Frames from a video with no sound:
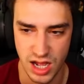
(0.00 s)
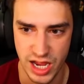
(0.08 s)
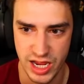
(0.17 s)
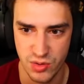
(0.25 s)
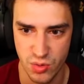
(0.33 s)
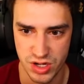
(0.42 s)

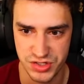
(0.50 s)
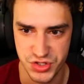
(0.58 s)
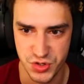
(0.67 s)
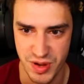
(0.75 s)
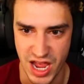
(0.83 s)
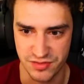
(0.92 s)
I want
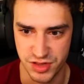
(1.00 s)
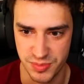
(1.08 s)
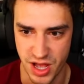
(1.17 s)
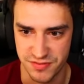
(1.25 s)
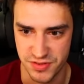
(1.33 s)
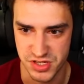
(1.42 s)
to
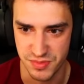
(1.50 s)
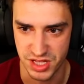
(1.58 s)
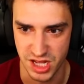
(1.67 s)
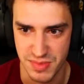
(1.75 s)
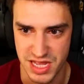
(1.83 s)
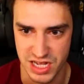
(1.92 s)
backflip off of
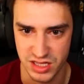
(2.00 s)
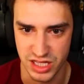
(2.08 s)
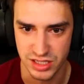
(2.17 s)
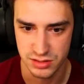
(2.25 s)
something immediately.